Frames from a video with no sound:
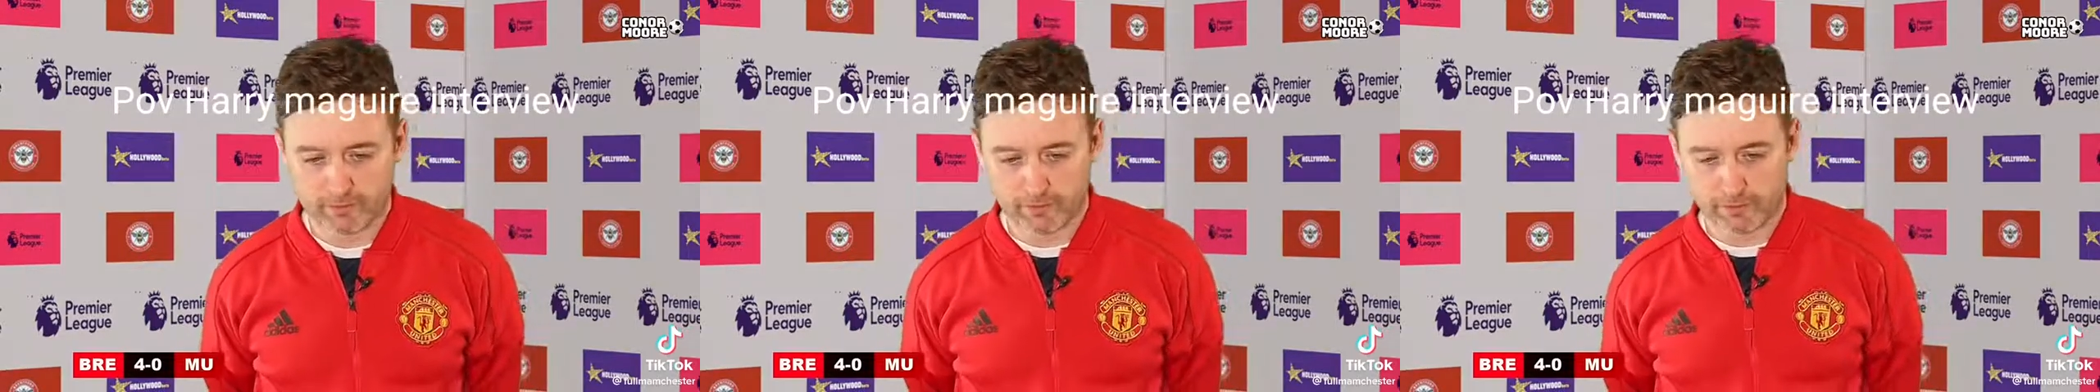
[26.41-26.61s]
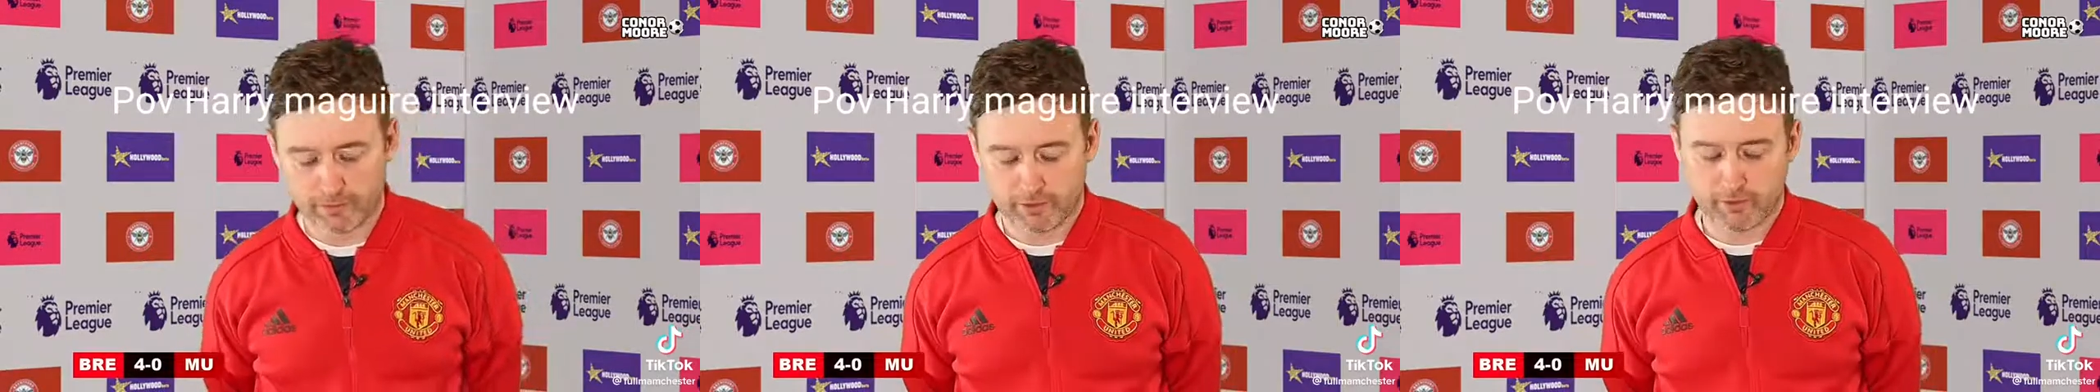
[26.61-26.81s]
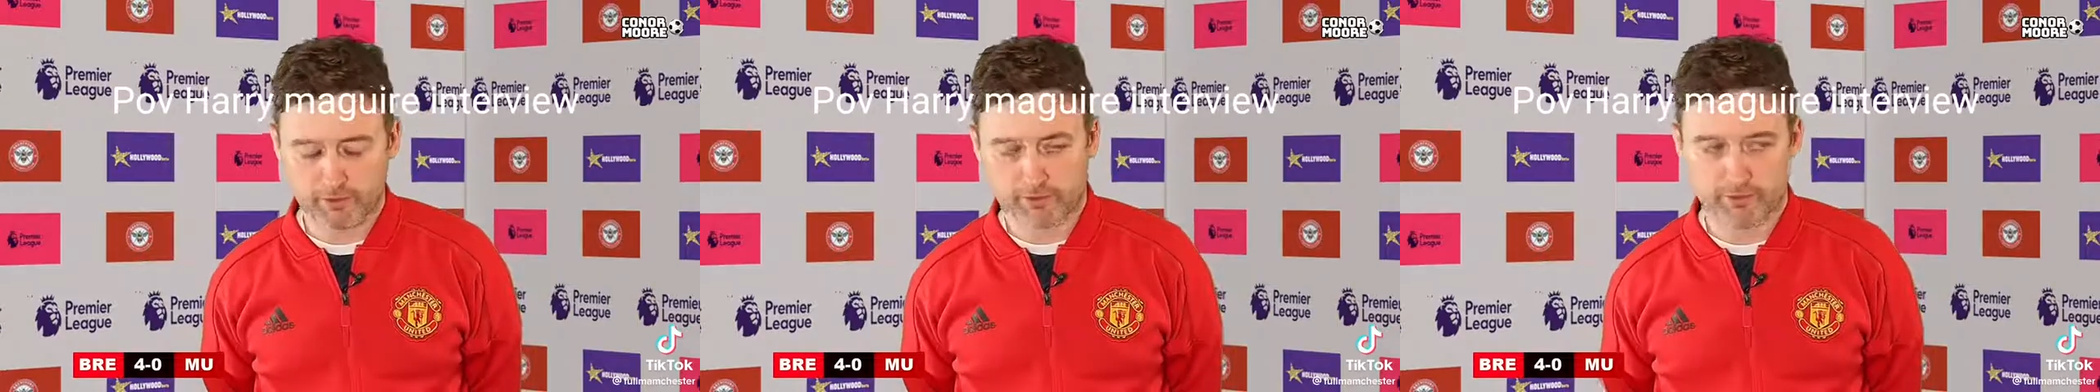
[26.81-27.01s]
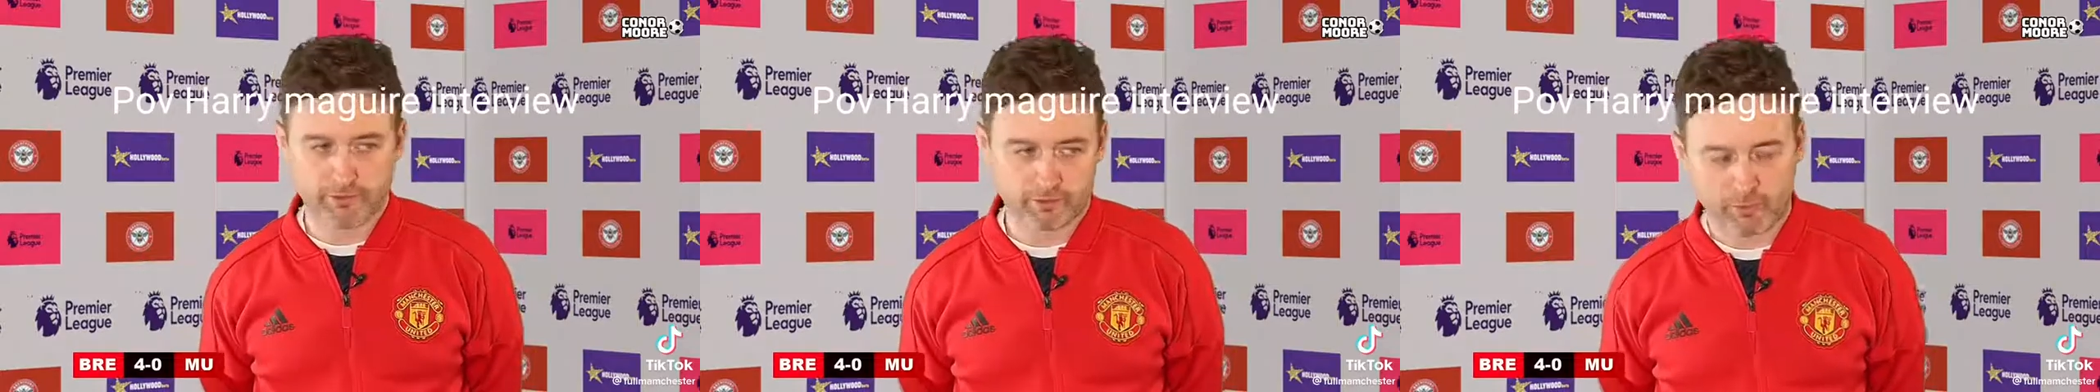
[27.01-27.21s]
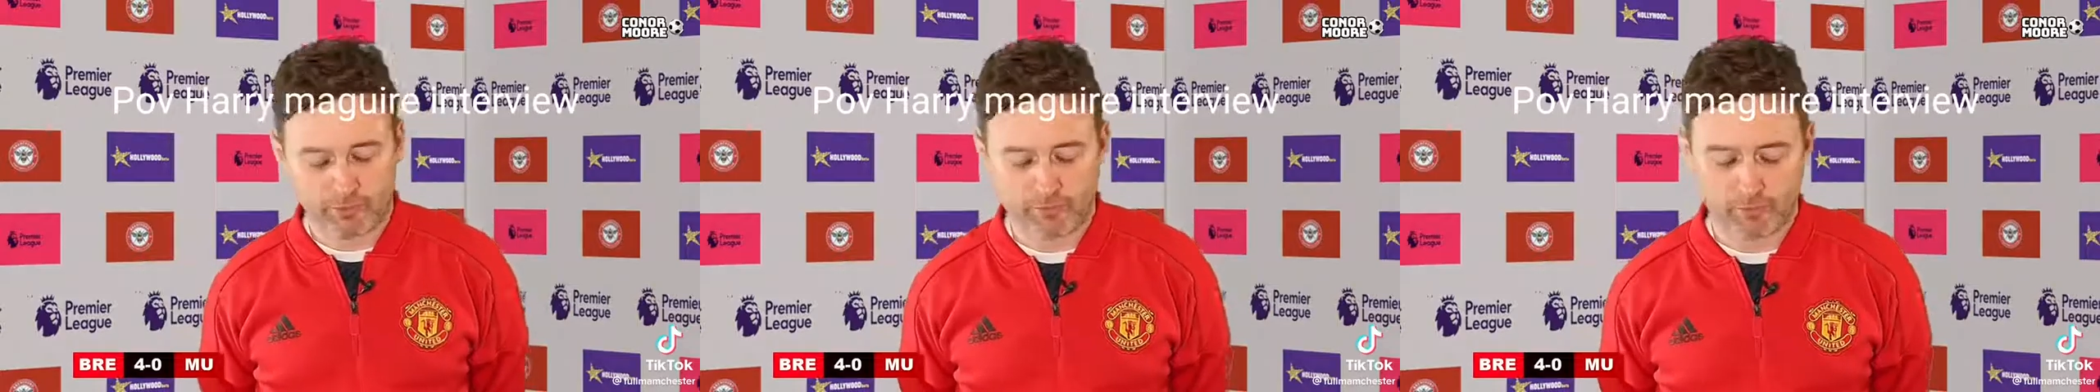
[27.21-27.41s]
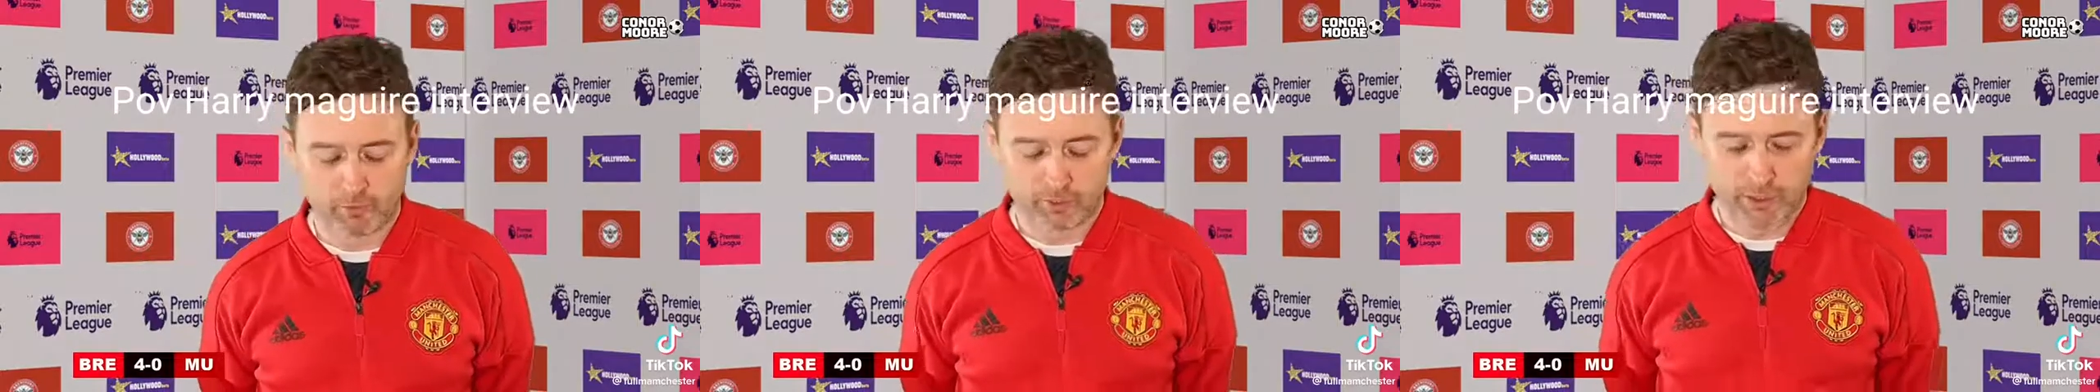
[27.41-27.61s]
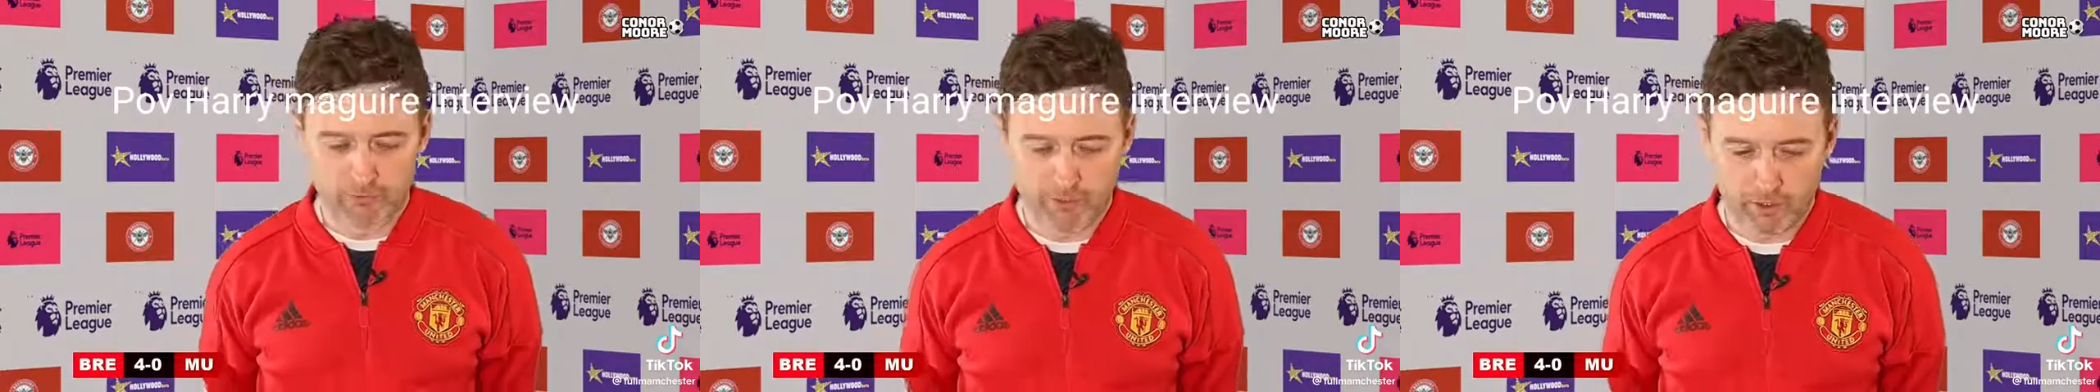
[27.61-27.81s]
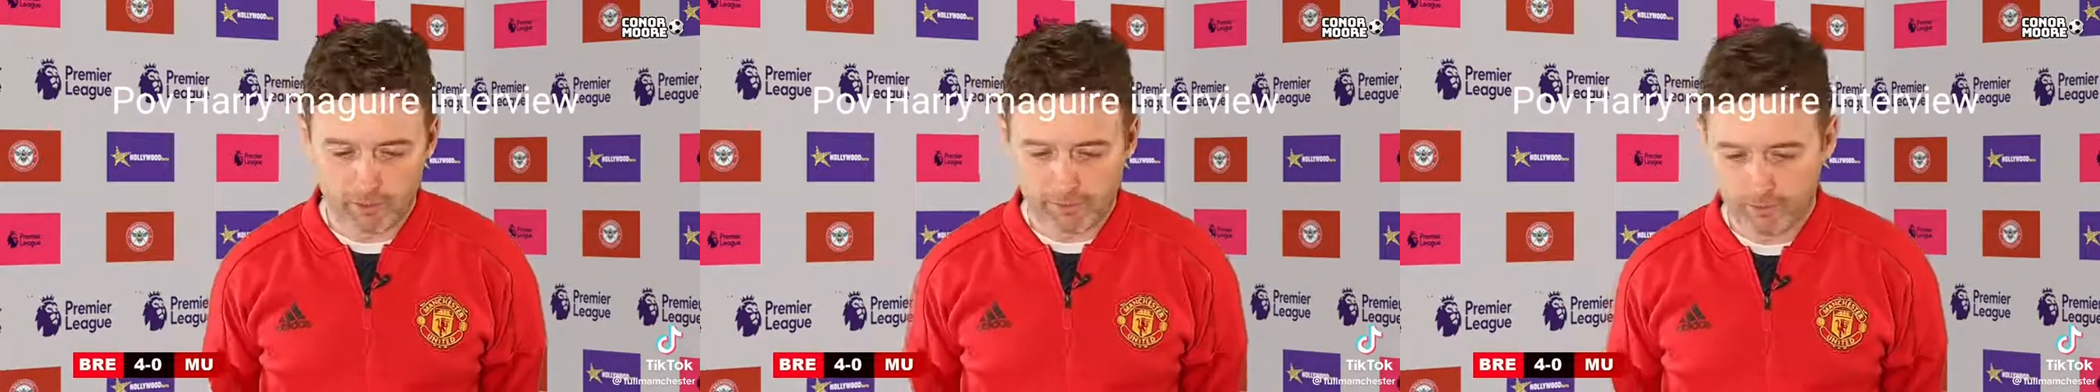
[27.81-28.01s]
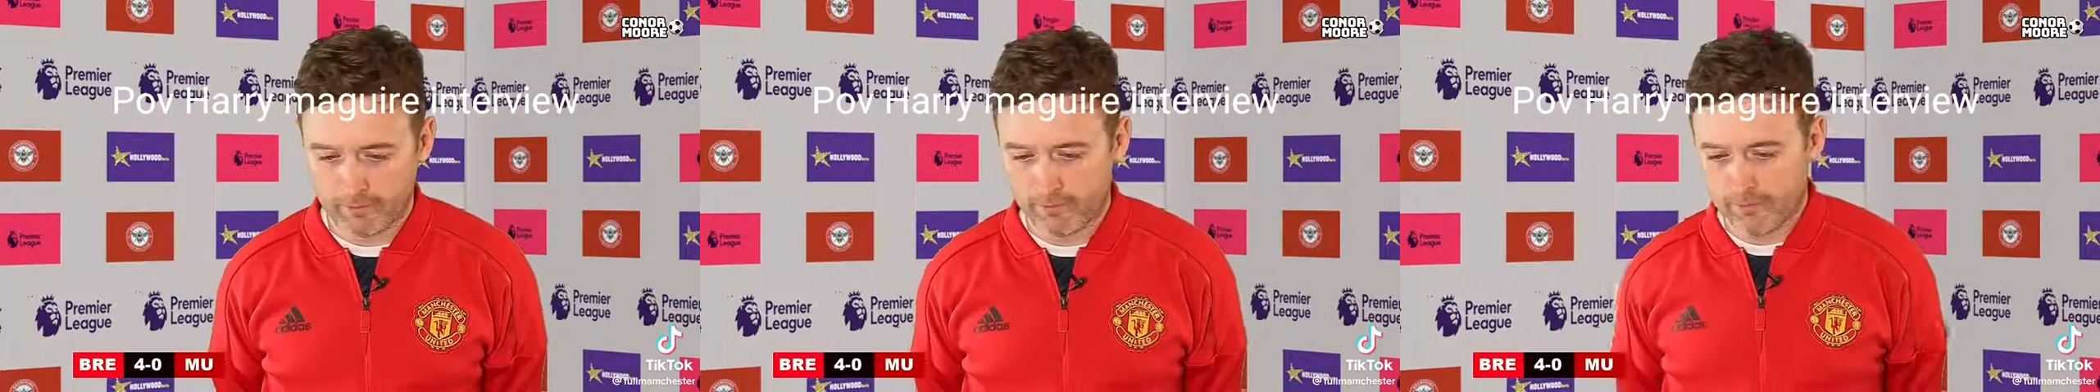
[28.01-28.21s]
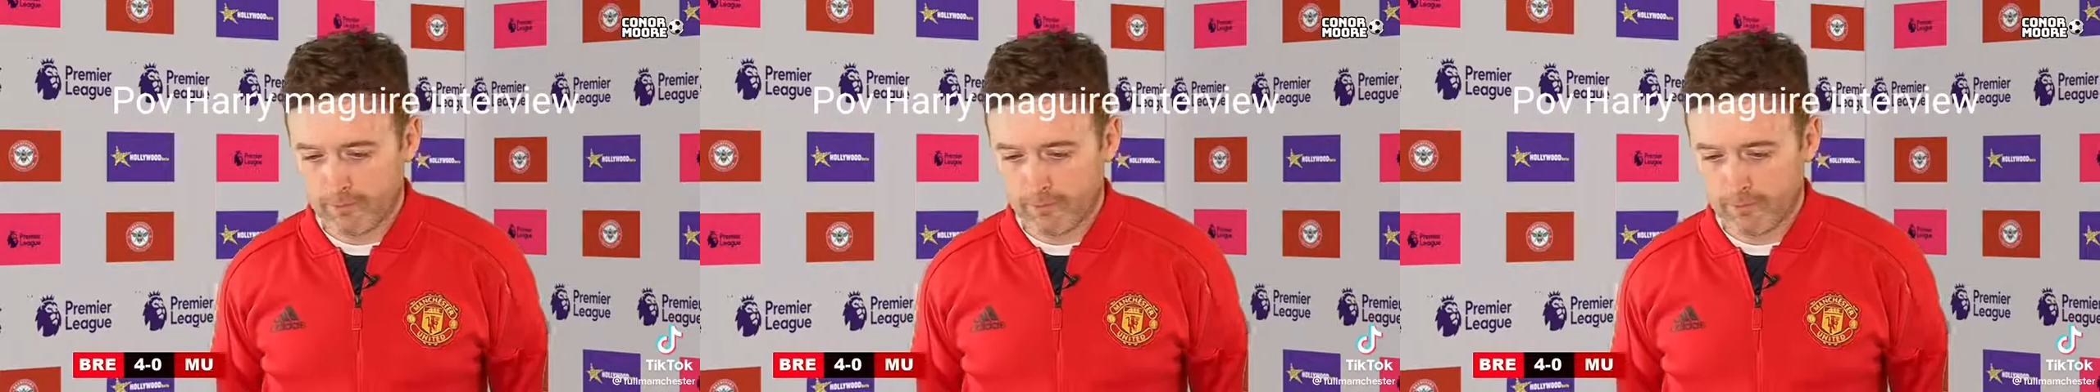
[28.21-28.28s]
you know, you don't deserve the money you're on.